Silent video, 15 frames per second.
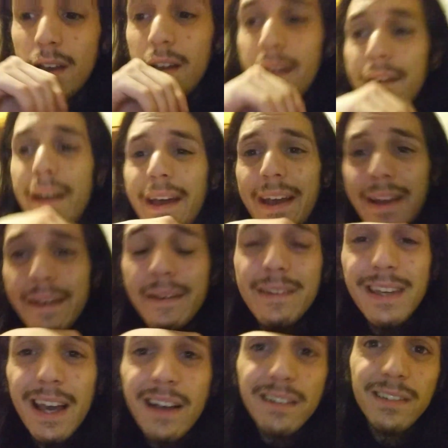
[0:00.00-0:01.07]
And
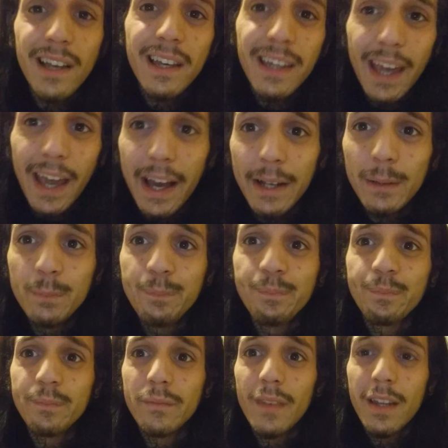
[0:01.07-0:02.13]
yes, I can.
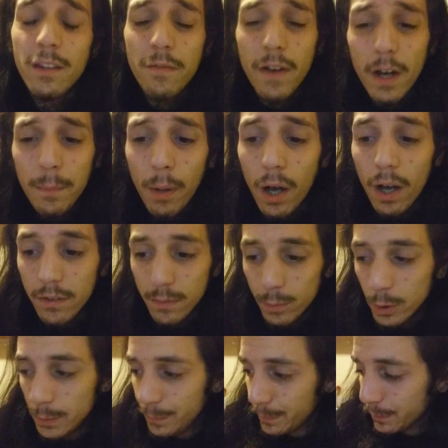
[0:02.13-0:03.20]
It's very
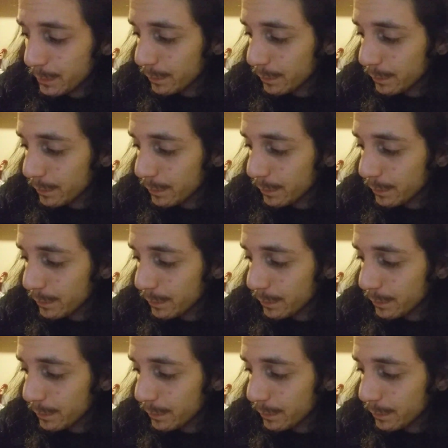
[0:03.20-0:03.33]
possible.